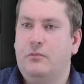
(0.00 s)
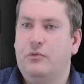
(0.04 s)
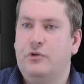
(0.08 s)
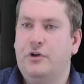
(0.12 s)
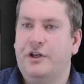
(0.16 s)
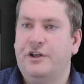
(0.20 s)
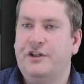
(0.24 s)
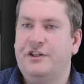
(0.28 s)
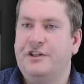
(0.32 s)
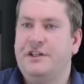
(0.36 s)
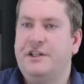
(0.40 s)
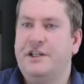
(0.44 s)

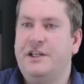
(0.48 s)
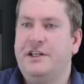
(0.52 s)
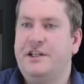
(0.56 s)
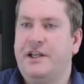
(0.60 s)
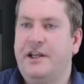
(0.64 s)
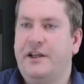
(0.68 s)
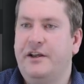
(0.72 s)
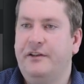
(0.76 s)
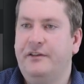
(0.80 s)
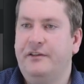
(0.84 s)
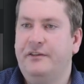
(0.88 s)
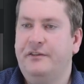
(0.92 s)
print
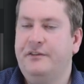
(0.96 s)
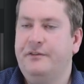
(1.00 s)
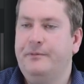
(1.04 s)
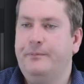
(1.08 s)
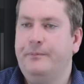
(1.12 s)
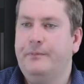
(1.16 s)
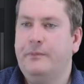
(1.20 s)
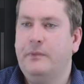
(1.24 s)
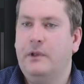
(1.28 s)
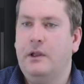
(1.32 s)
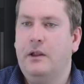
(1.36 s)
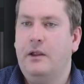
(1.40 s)
details.
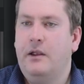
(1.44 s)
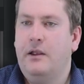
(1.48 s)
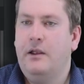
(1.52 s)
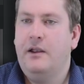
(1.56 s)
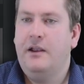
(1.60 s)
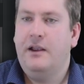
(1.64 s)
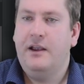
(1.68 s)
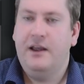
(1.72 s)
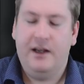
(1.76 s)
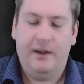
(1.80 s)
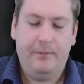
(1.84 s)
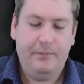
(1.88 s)

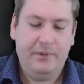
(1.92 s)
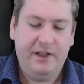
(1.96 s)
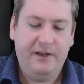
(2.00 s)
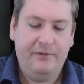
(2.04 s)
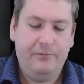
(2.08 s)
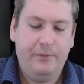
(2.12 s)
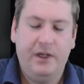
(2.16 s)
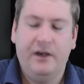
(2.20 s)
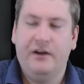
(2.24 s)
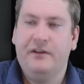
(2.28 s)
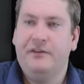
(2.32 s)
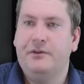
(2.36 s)
And I
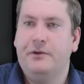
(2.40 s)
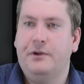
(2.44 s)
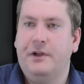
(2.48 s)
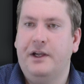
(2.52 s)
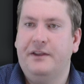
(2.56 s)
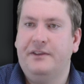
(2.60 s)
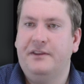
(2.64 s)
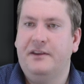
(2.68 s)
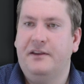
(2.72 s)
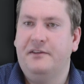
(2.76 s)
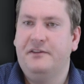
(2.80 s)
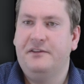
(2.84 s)
believe we also
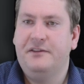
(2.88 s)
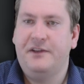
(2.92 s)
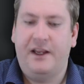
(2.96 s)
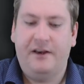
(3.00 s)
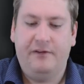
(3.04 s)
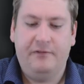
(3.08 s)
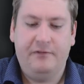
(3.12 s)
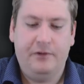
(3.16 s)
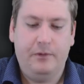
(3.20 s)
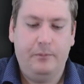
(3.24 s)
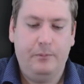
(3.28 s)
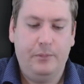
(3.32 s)
got the
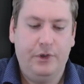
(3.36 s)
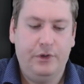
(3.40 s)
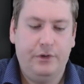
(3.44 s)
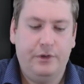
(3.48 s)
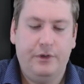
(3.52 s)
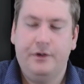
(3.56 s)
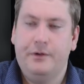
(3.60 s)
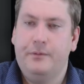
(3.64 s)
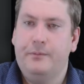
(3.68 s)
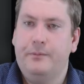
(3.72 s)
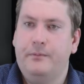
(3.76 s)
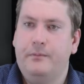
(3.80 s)
state of the
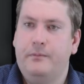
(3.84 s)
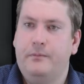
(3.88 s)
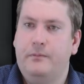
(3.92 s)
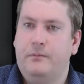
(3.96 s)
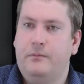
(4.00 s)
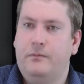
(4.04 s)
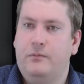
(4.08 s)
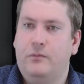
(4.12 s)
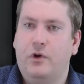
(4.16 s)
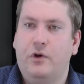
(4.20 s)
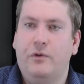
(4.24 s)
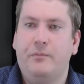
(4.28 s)
book,
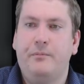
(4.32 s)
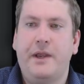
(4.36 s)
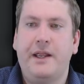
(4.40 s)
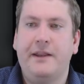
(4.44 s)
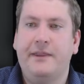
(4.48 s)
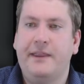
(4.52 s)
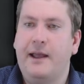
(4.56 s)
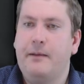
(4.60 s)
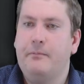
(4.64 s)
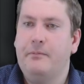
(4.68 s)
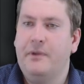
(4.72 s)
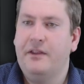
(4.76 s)
or
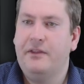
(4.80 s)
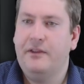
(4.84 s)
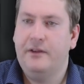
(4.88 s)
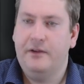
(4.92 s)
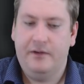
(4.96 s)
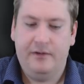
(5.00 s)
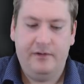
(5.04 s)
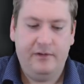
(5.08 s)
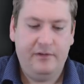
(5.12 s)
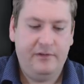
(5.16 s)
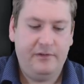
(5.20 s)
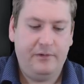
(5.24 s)
made that method.
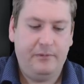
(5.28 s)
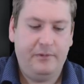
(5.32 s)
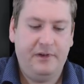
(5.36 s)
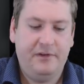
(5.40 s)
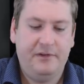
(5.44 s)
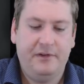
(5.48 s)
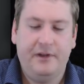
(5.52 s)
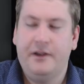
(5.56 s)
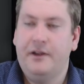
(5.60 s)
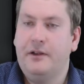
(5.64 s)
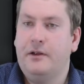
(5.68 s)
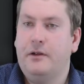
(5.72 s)
So we
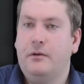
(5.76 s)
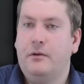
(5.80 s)
say